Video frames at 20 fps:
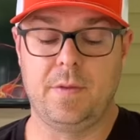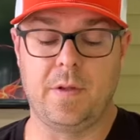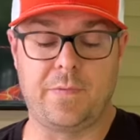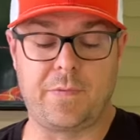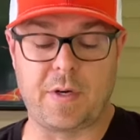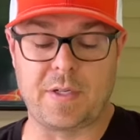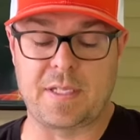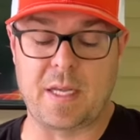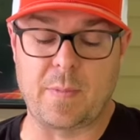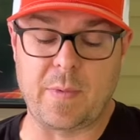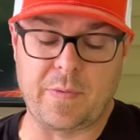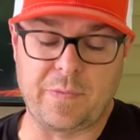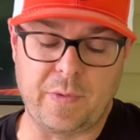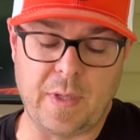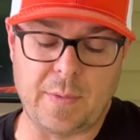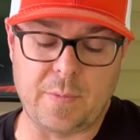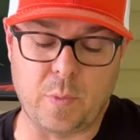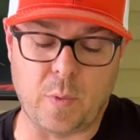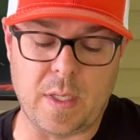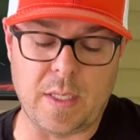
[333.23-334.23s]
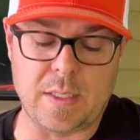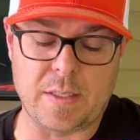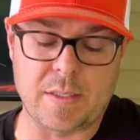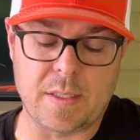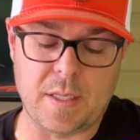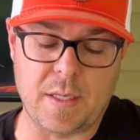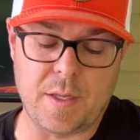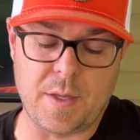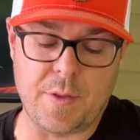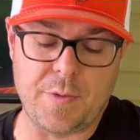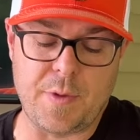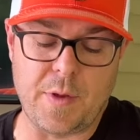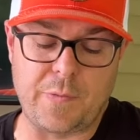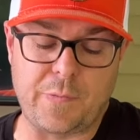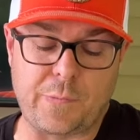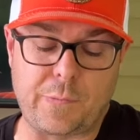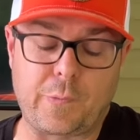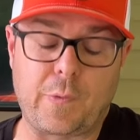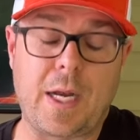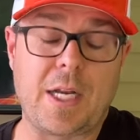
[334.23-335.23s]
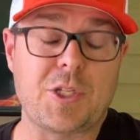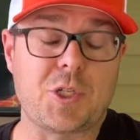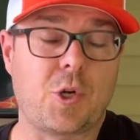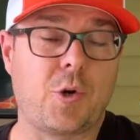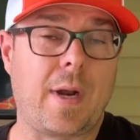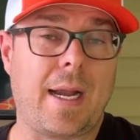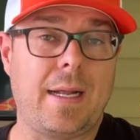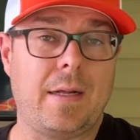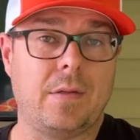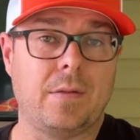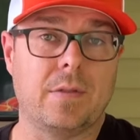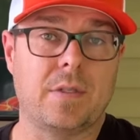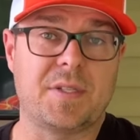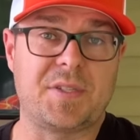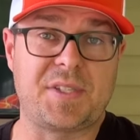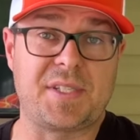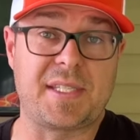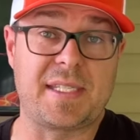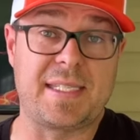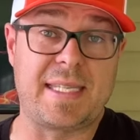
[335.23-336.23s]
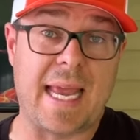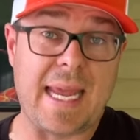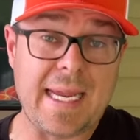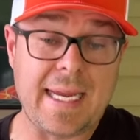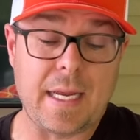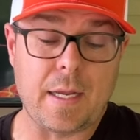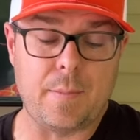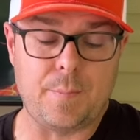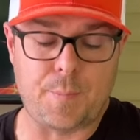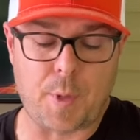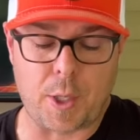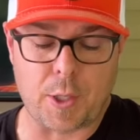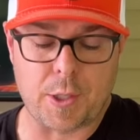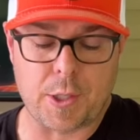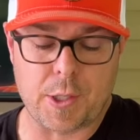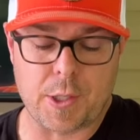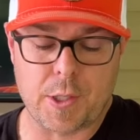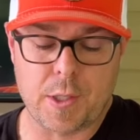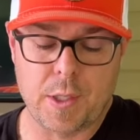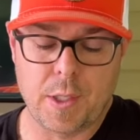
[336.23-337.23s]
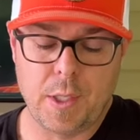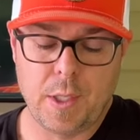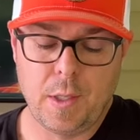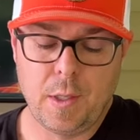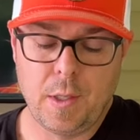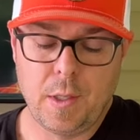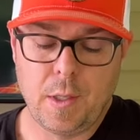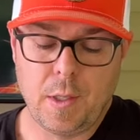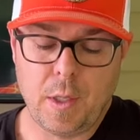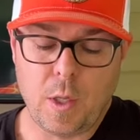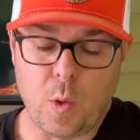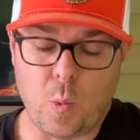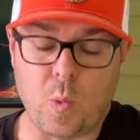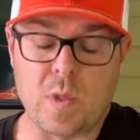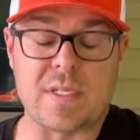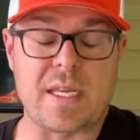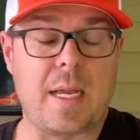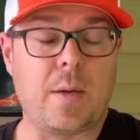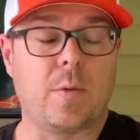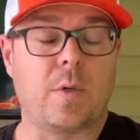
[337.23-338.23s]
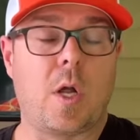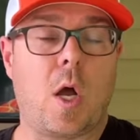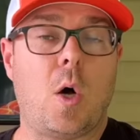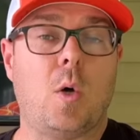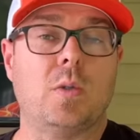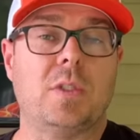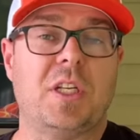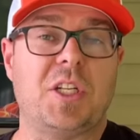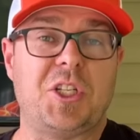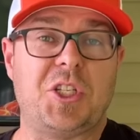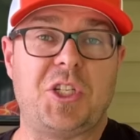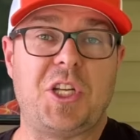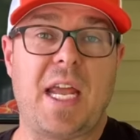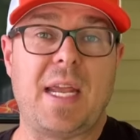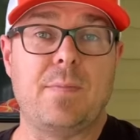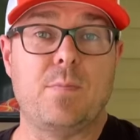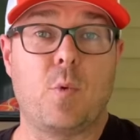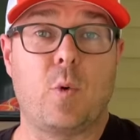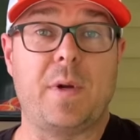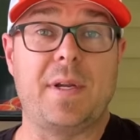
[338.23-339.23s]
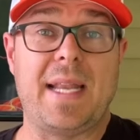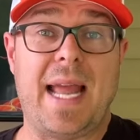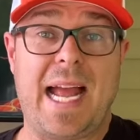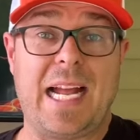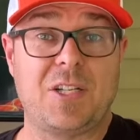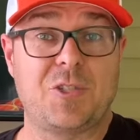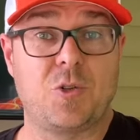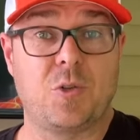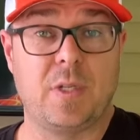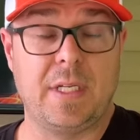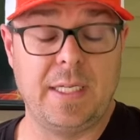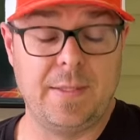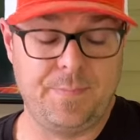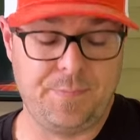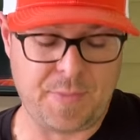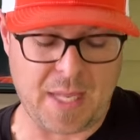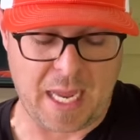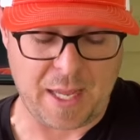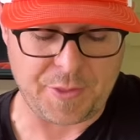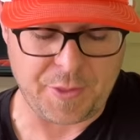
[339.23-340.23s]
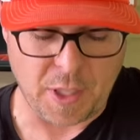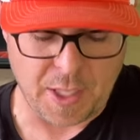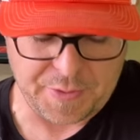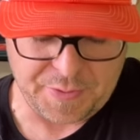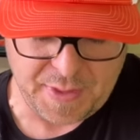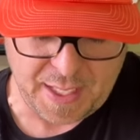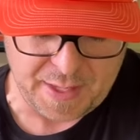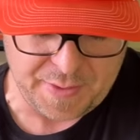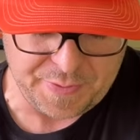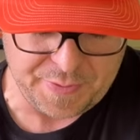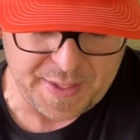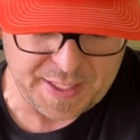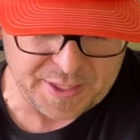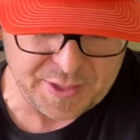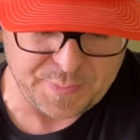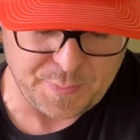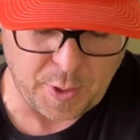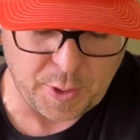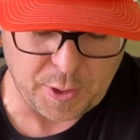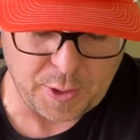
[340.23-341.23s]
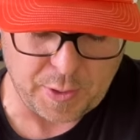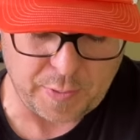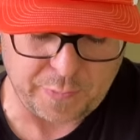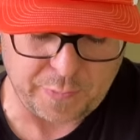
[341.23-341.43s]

the first time we flipped was the fresh ground steak burger was able to hold its shape more naturally. I thought that this burger